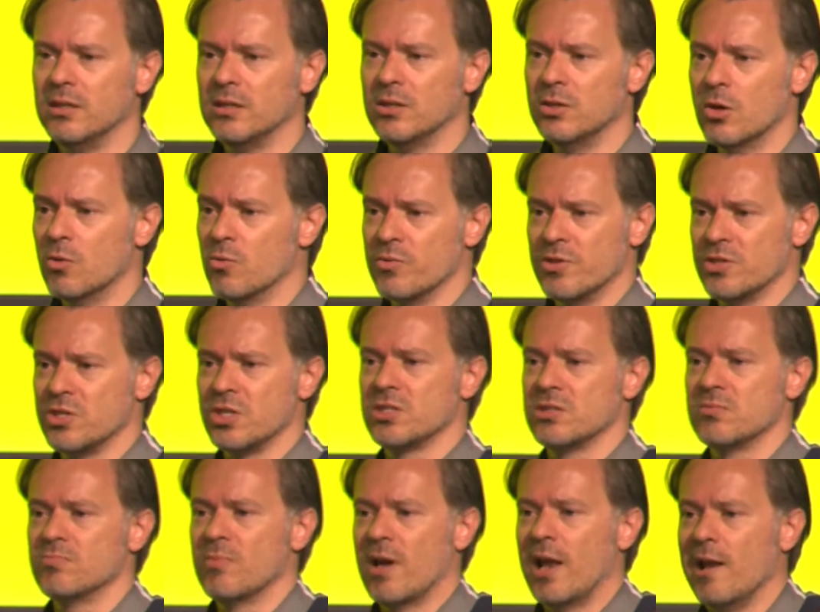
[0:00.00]
you know, this
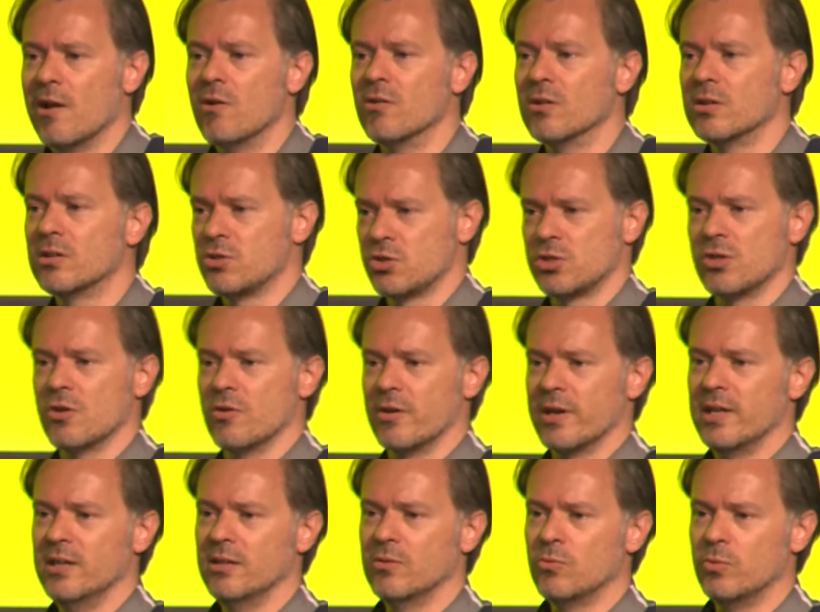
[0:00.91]
is a long
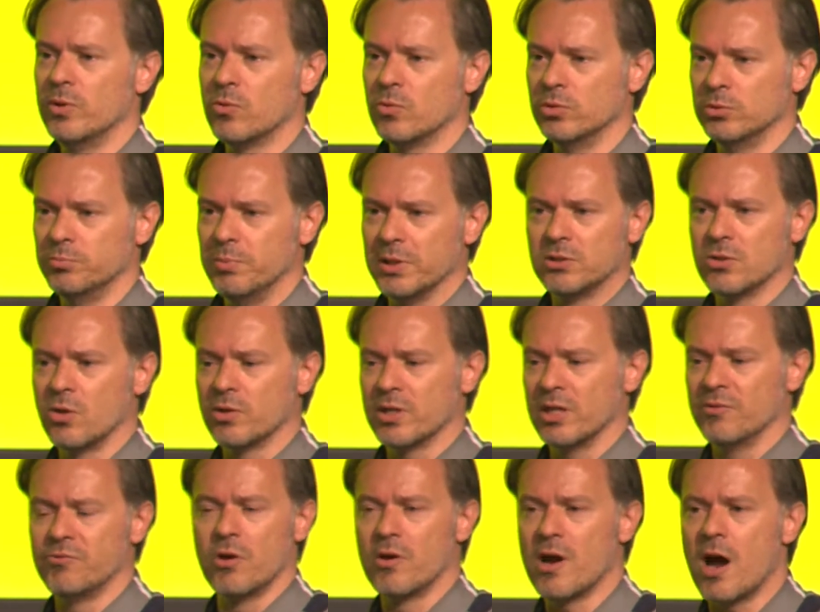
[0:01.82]
story. We could be
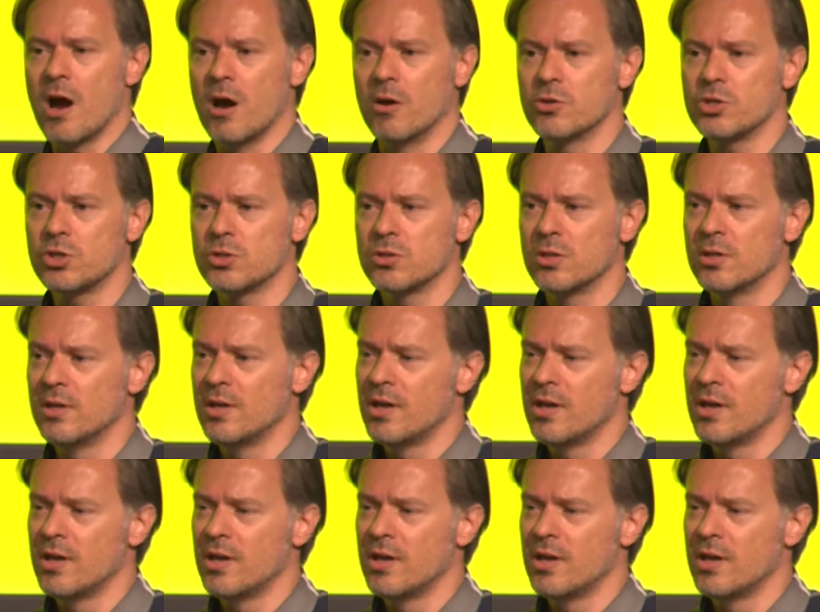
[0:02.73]
talking for hours.